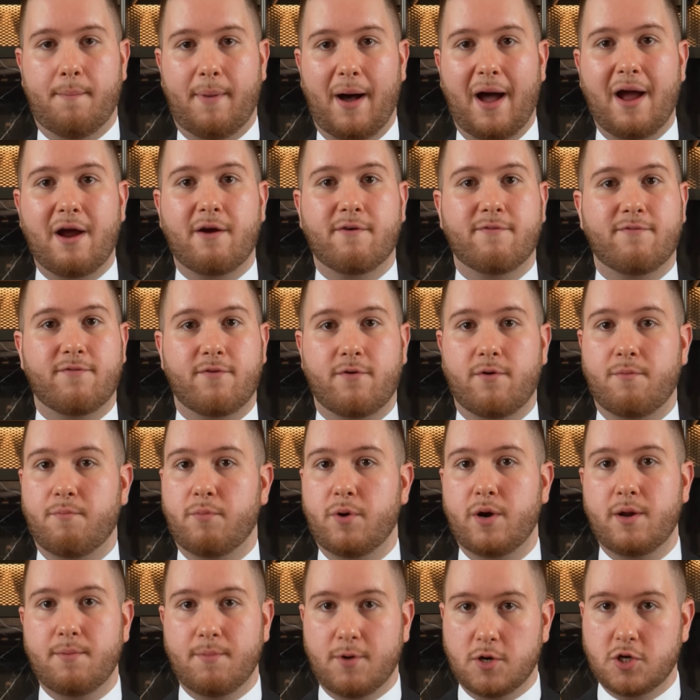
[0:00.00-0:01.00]
buyer for
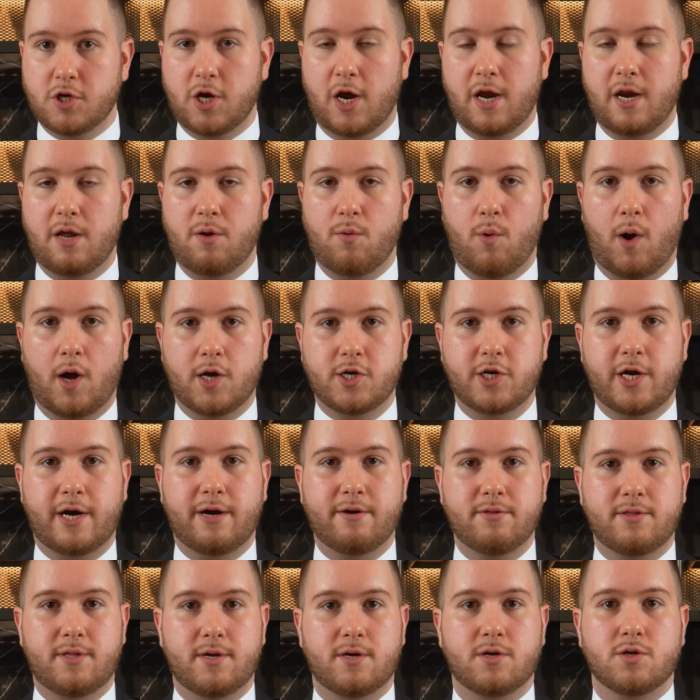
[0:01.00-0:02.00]
pretty much any watch
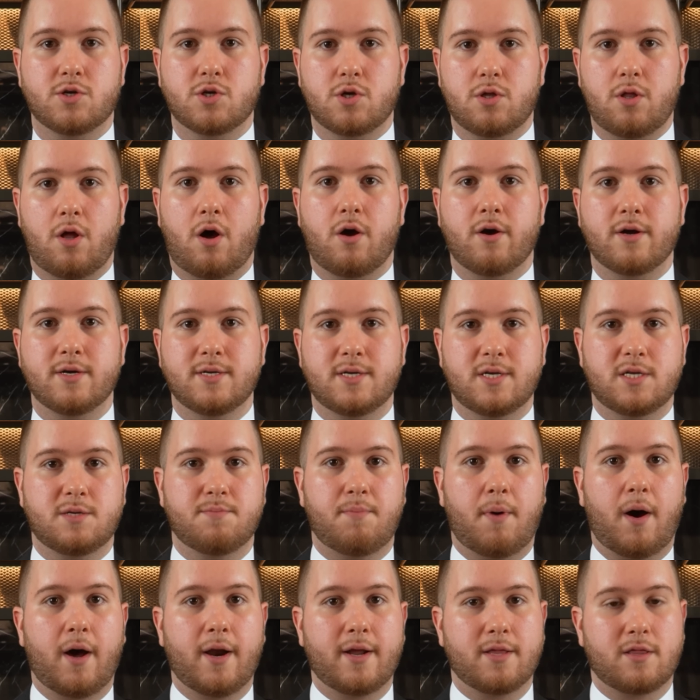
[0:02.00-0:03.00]
out there so long as it's
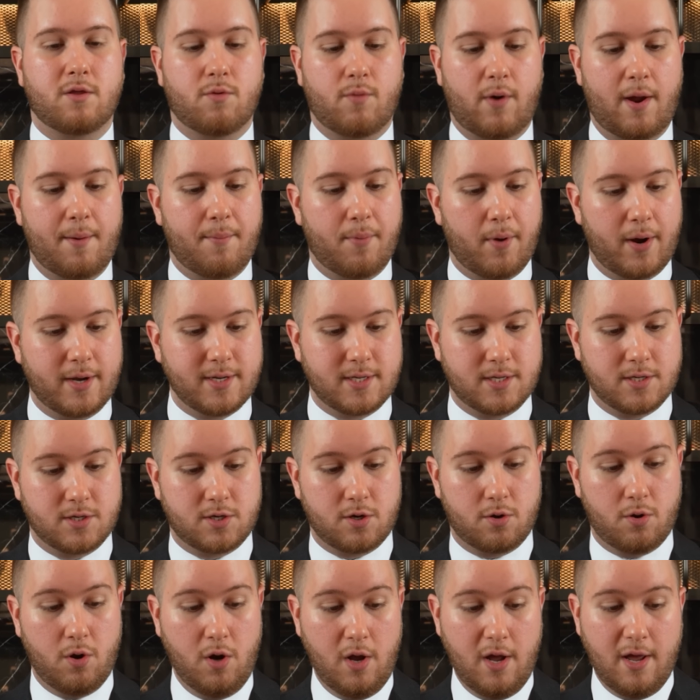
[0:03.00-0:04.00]
bought at the right price. And
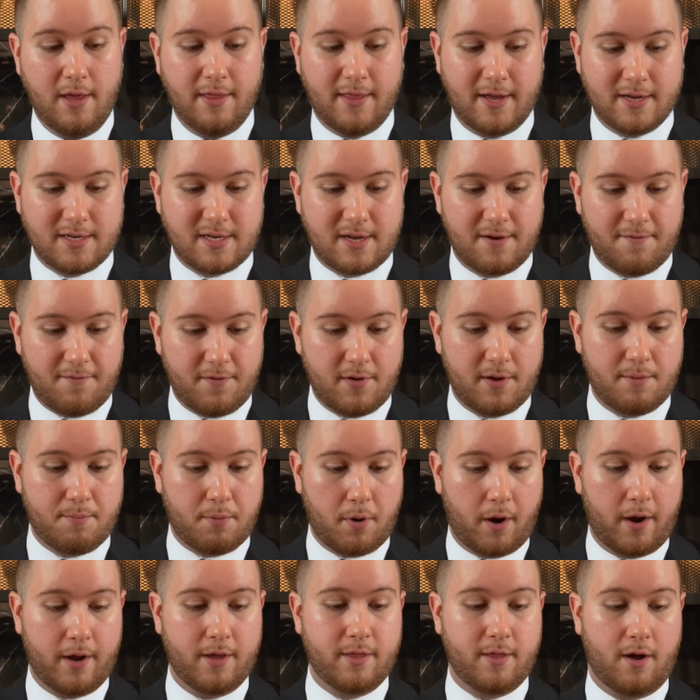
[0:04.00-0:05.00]
so that's definitely
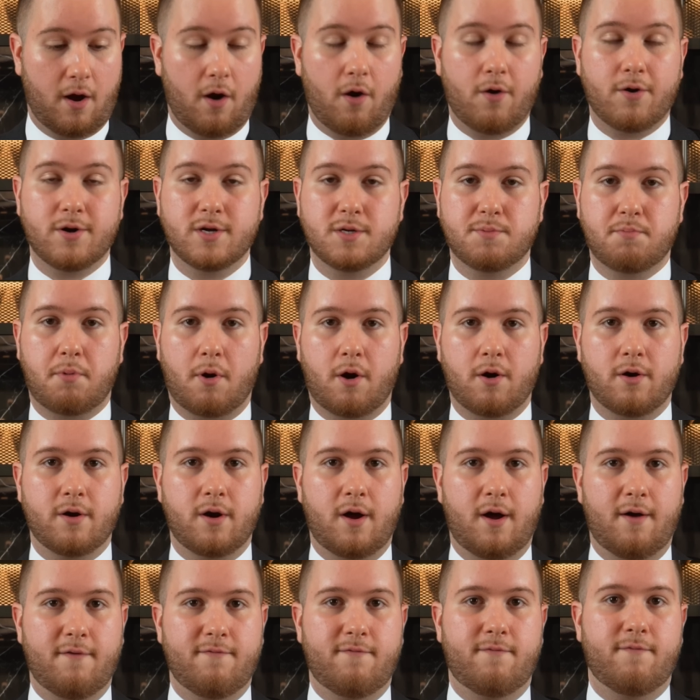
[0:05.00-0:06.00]
probably the hardest part
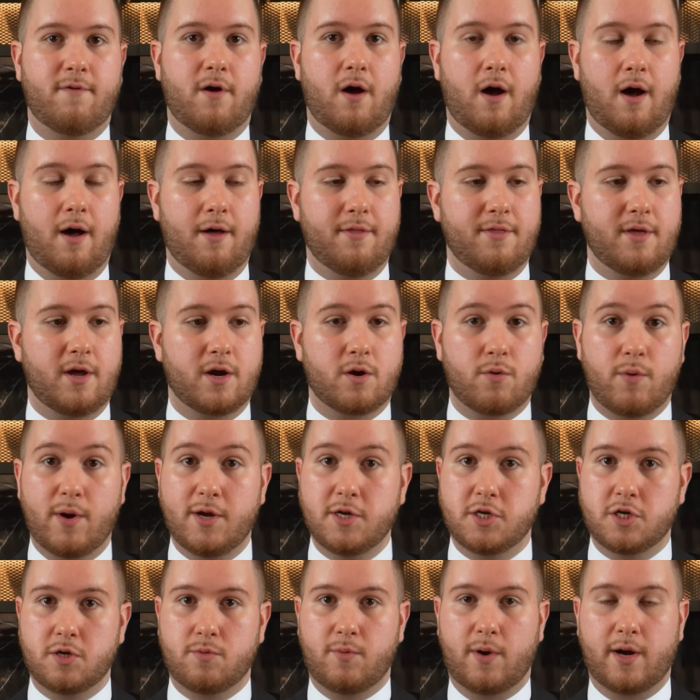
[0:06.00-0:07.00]
of the
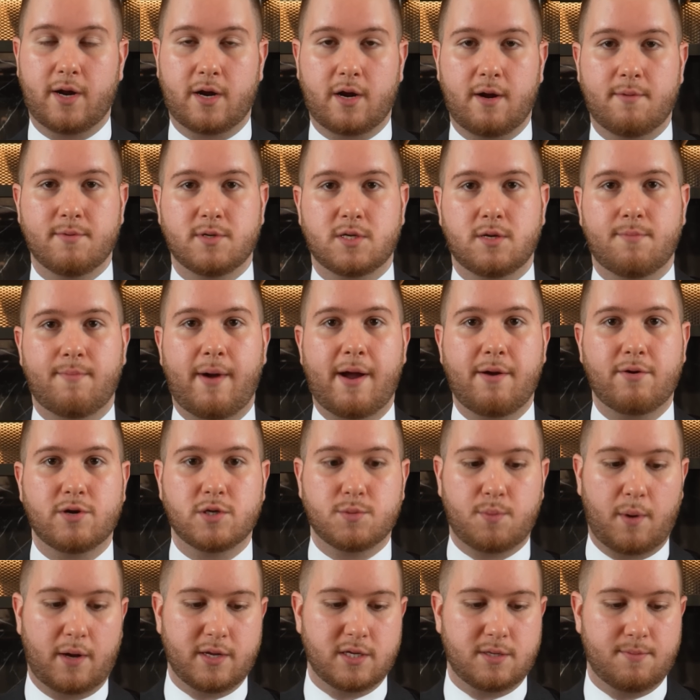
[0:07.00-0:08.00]
equation when it comes to my
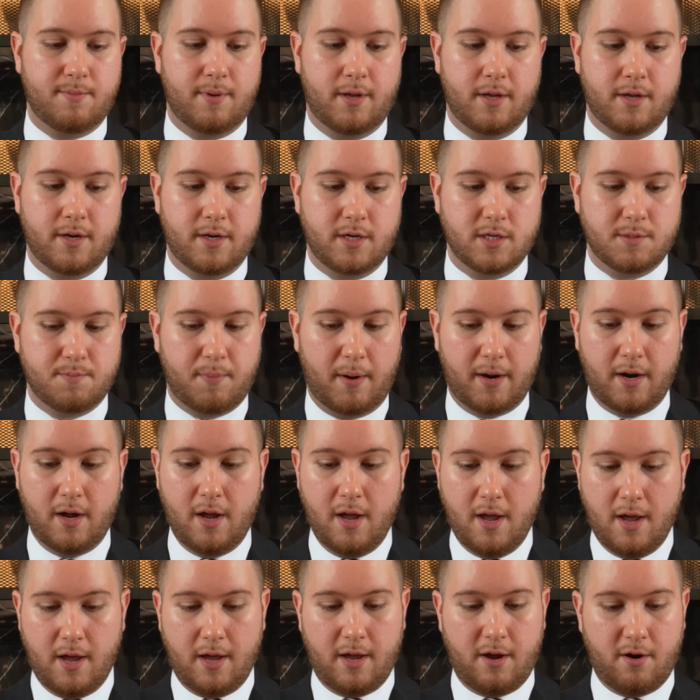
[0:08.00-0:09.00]
responsibilities. But
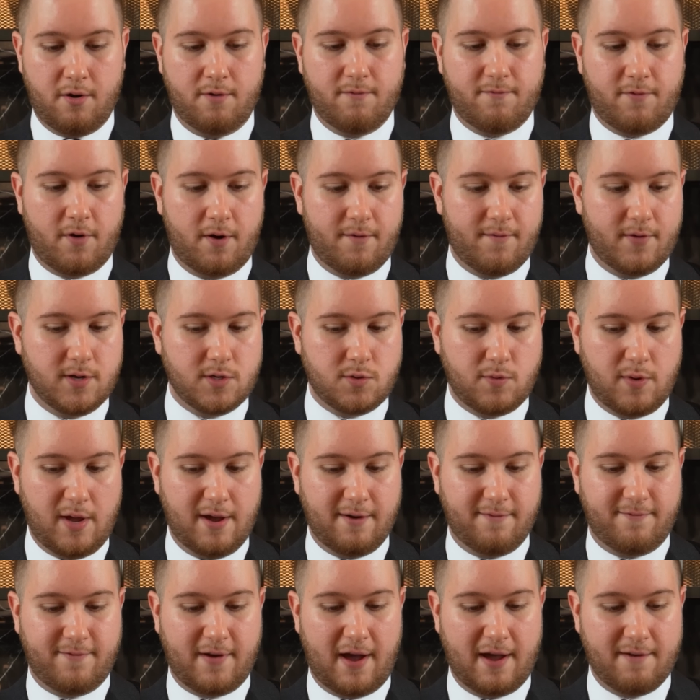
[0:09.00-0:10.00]
here in front of us, we
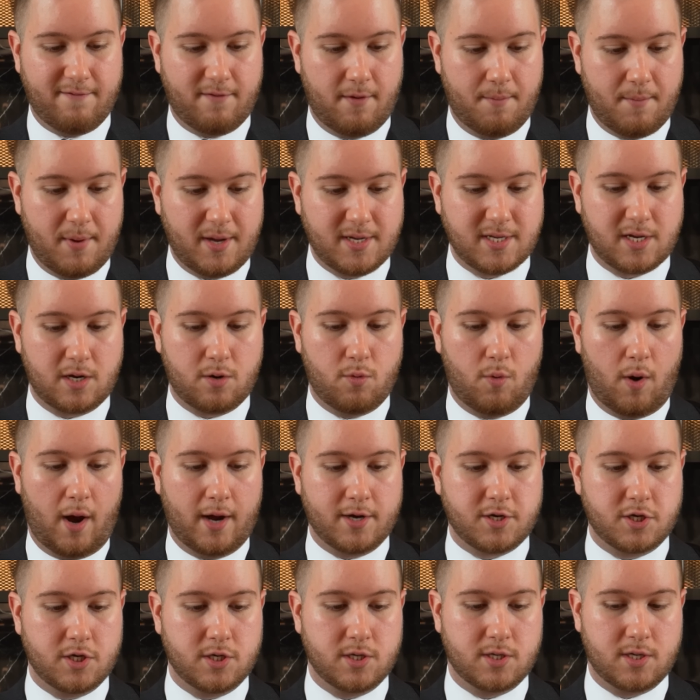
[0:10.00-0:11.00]
have 5 amazing
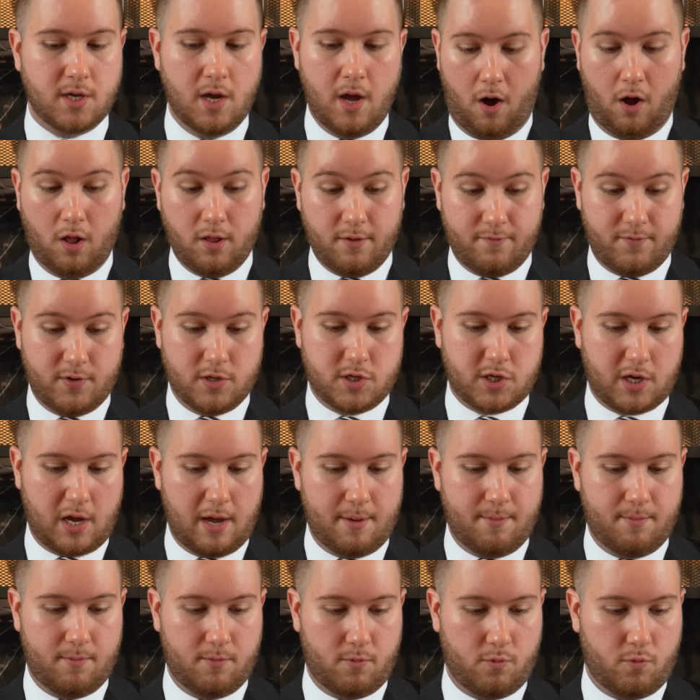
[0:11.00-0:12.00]
watches, all of which
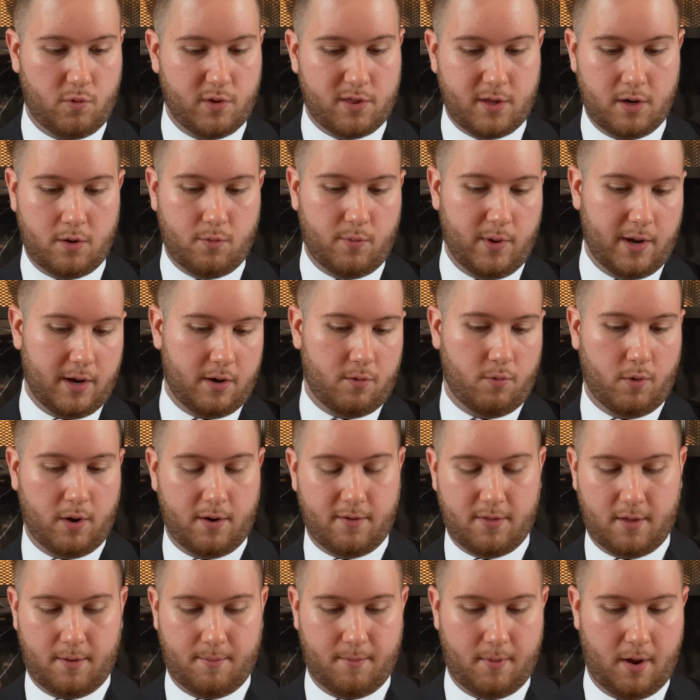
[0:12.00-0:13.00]
came within a week. One
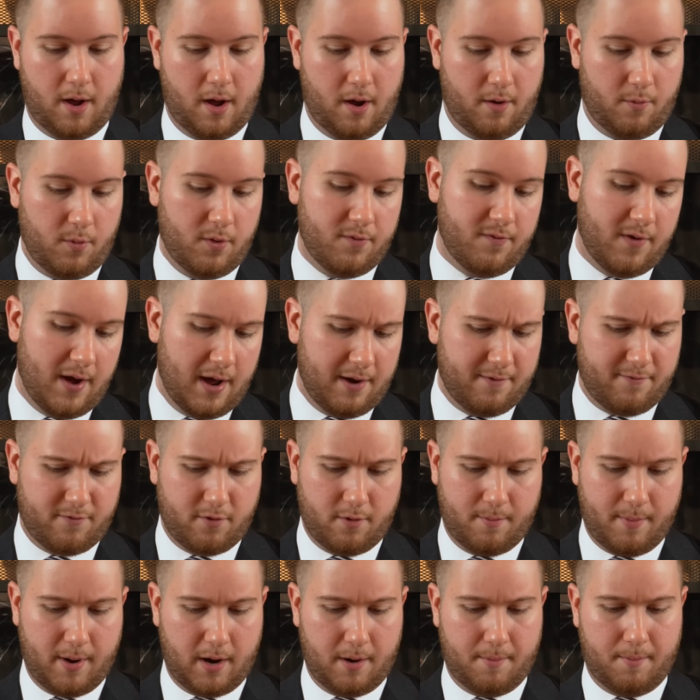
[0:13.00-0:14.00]
of them we've had
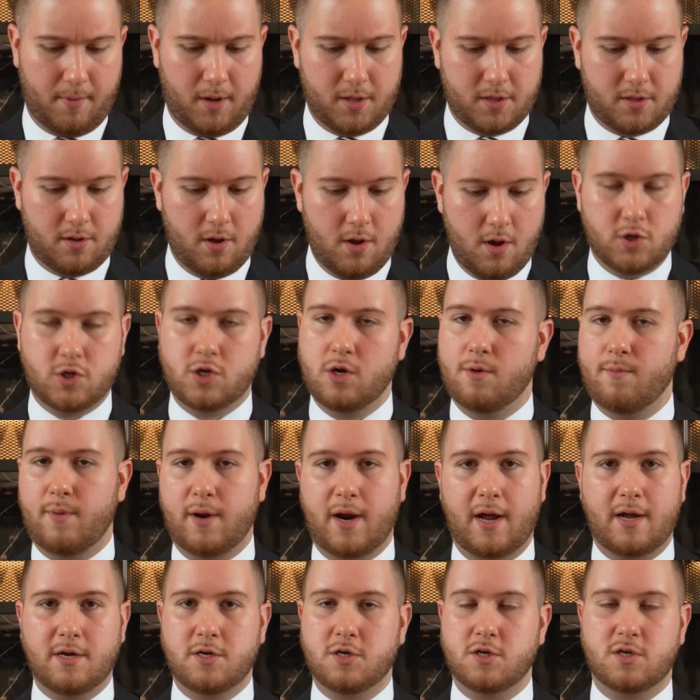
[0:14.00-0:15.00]
for about a month or so,
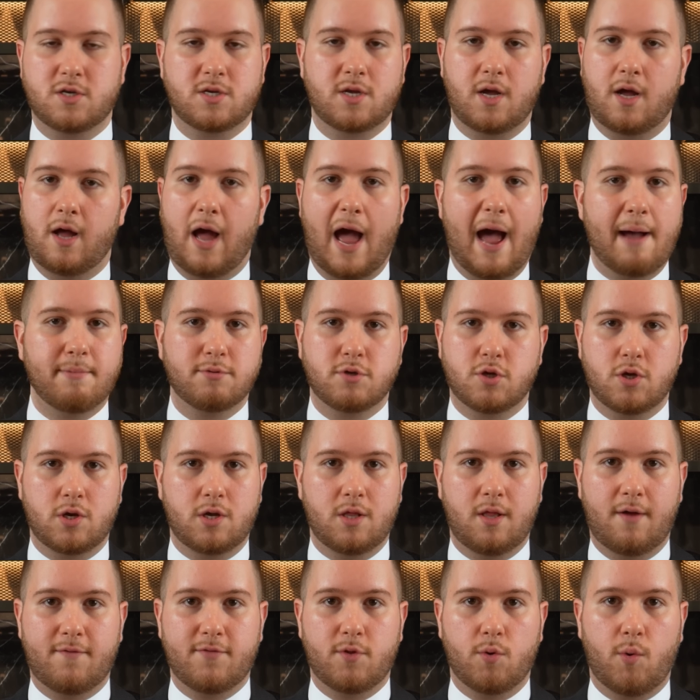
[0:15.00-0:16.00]
but I just
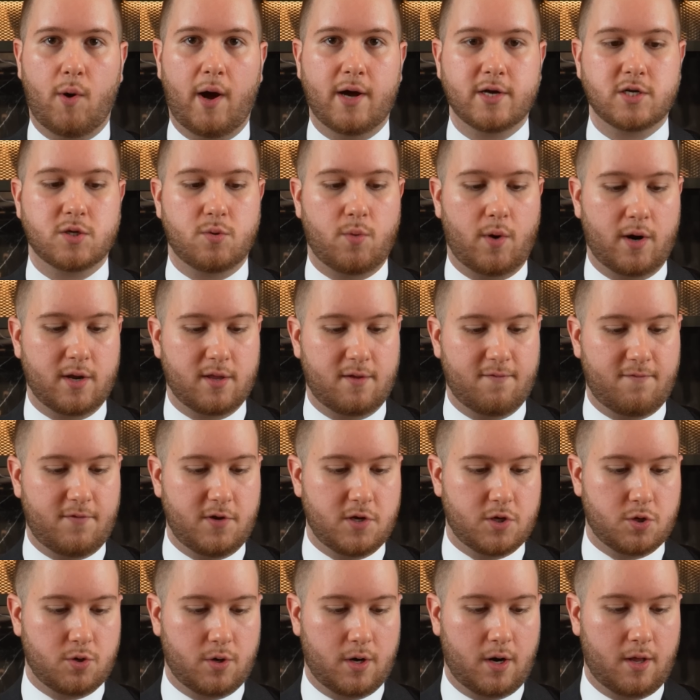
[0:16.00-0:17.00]
absolutely love the watch and wanted to
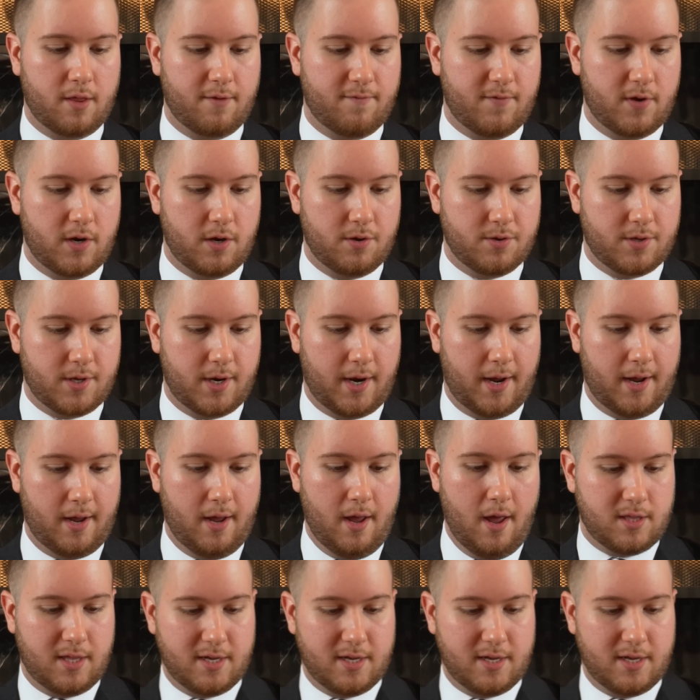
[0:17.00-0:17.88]
feature it on the video today.